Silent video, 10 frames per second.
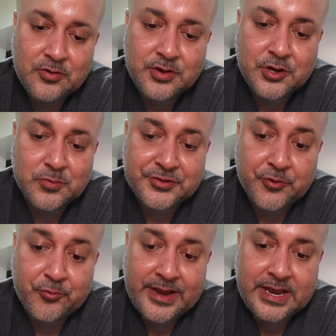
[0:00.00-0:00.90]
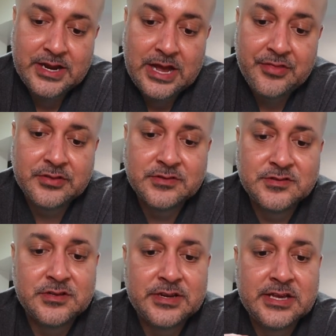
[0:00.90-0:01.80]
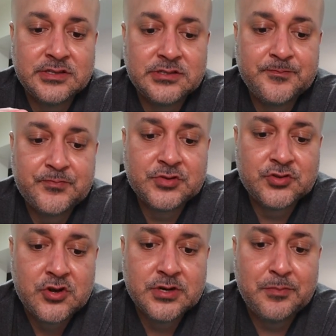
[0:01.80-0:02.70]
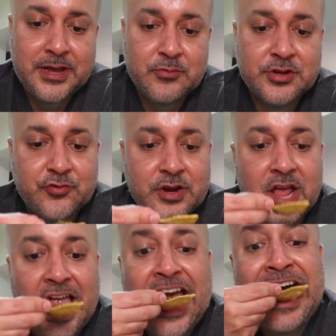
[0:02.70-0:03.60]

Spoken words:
you know, with the rain, I think this is a nice song to play when it's raining.